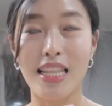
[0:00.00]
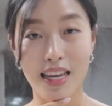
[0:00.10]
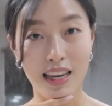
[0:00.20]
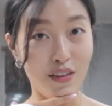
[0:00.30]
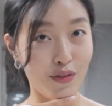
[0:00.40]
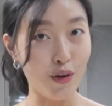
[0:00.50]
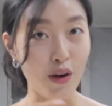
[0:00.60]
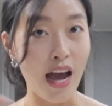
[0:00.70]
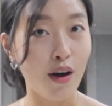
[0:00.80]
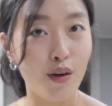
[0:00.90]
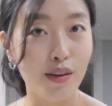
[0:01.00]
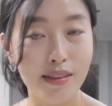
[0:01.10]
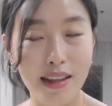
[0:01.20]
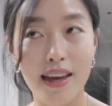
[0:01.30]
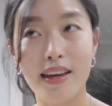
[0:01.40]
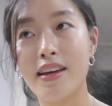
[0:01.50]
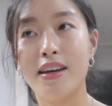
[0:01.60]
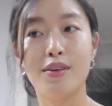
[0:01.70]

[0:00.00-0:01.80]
like if you're out like